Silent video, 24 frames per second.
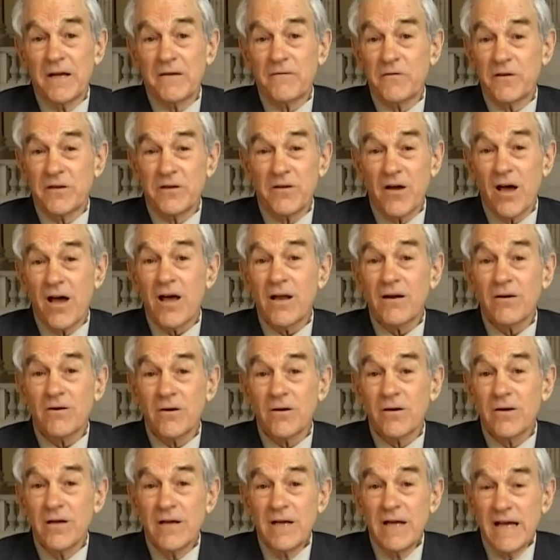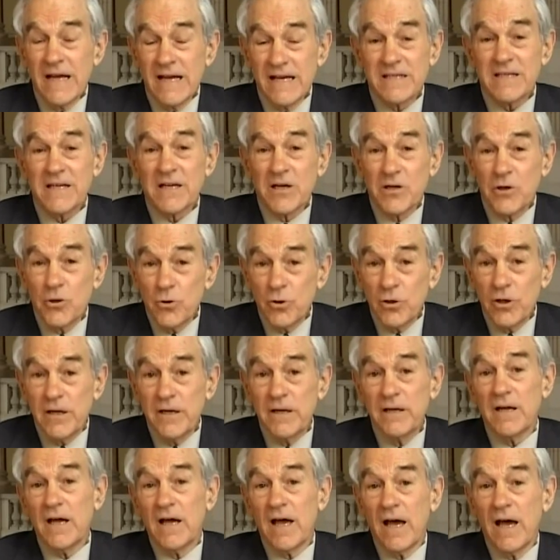If the dollar is a
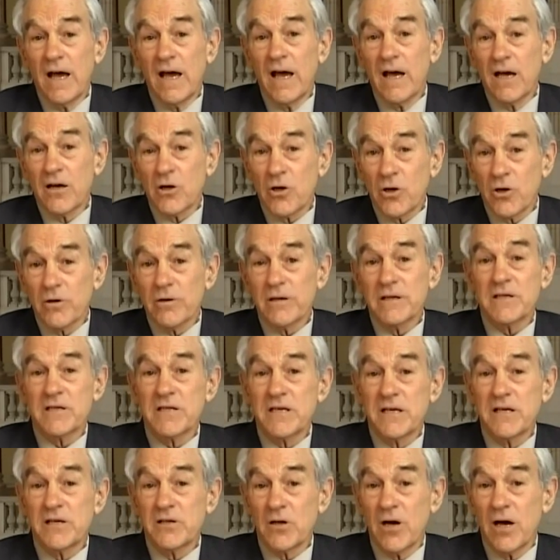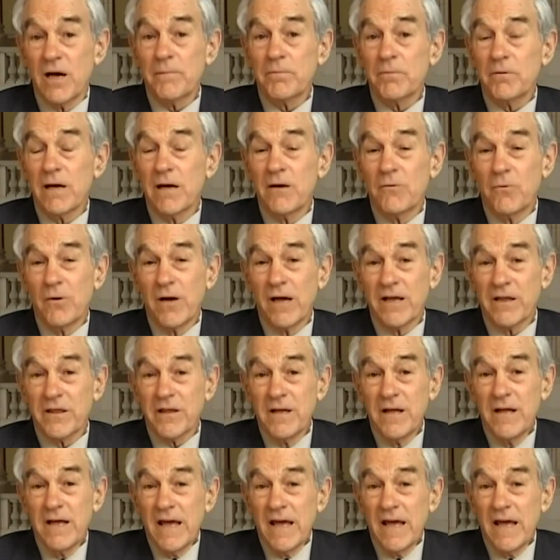good currency to operate with,